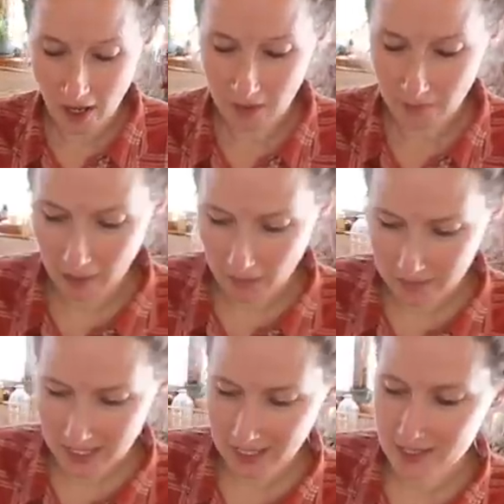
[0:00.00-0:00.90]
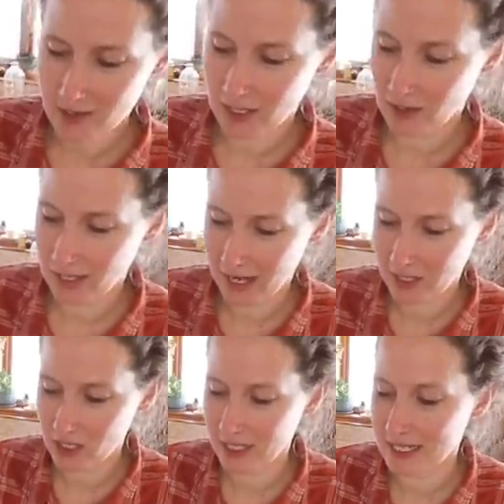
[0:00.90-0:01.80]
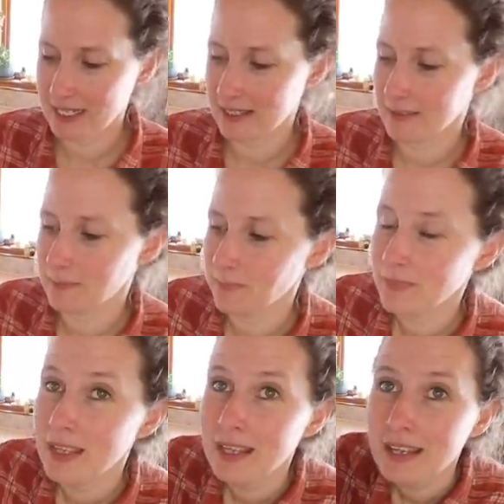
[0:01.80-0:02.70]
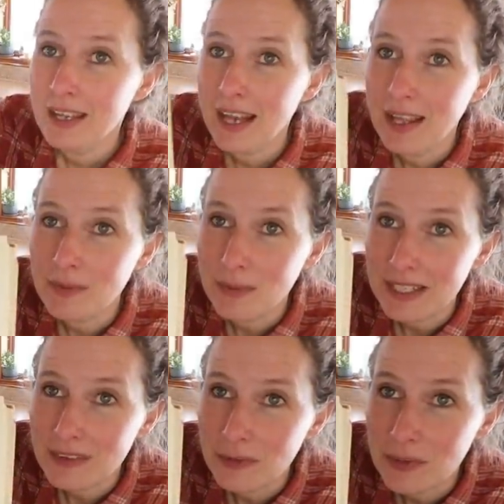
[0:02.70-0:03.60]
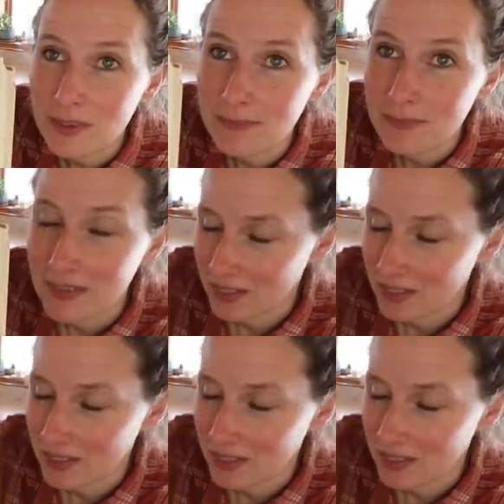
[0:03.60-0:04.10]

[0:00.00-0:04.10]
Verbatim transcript: on my website so that you can actually see them and read through them